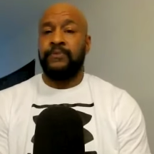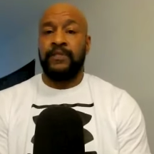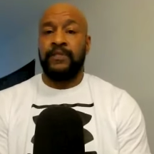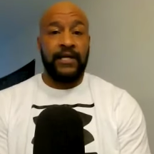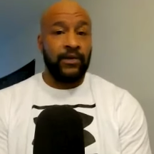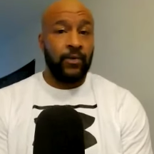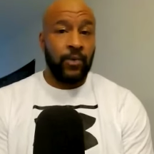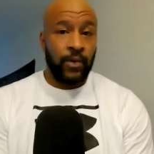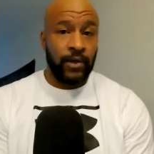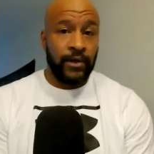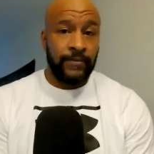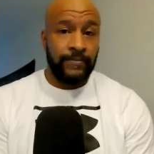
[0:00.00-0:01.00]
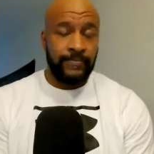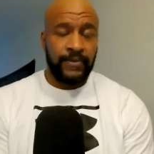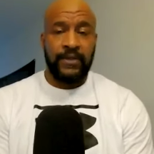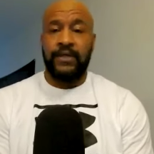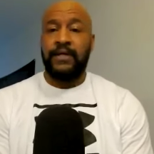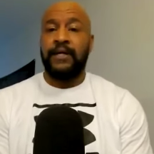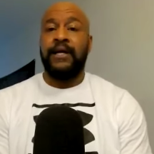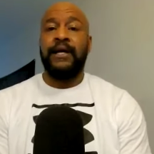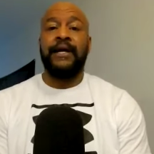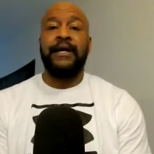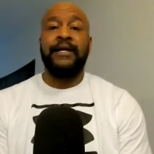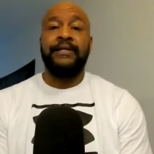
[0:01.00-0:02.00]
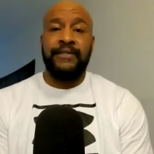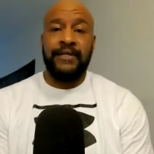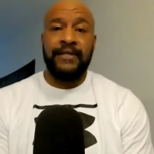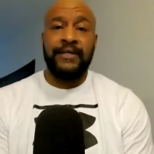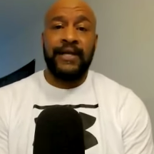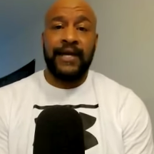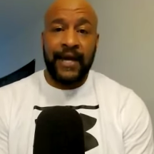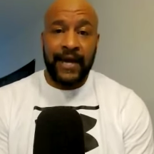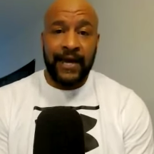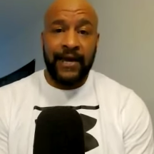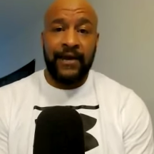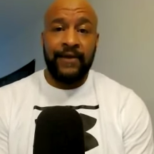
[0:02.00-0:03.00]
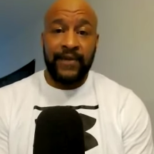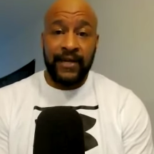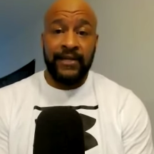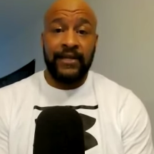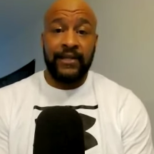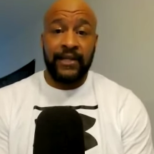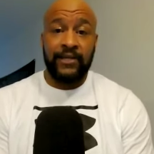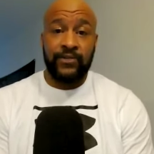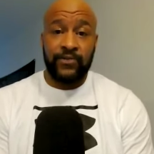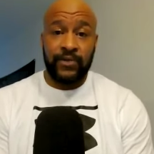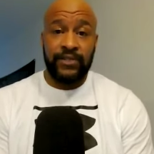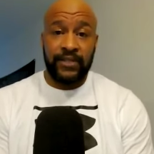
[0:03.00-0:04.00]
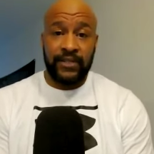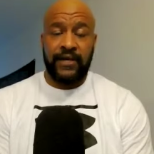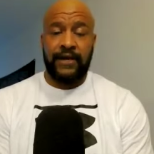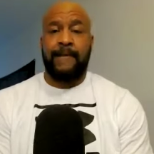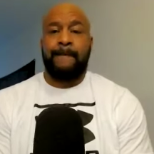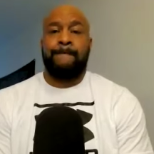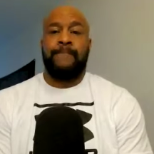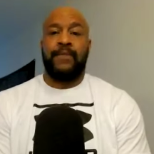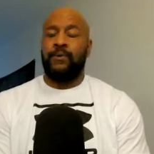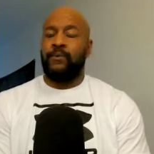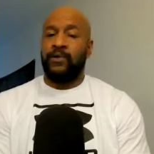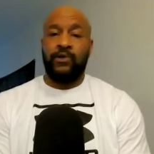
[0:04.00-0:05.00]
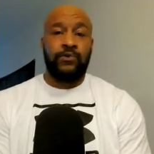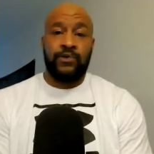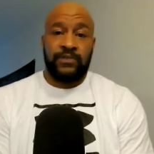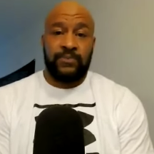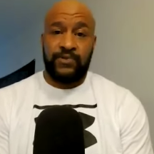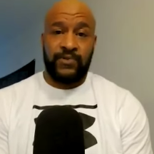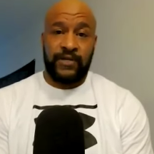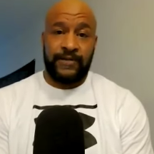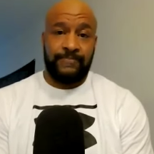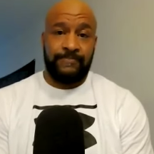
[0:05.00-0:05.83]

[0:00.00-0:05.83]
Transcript: Didn't have no water. And didn't have any electricity now. With no Christmas tree